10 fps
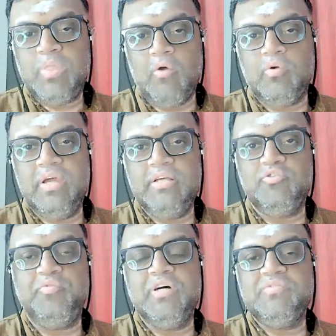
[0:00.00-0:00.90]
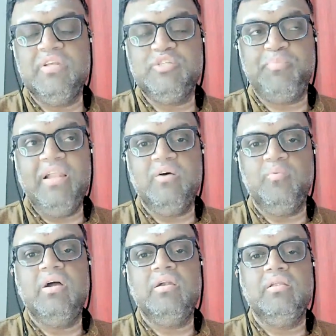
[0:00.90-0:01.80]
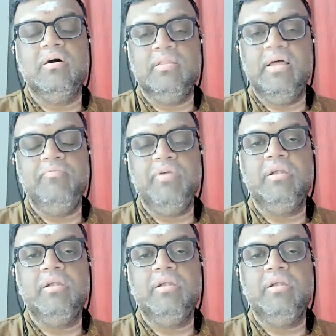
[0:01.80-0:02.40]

Okay, so first we'll spell the word, then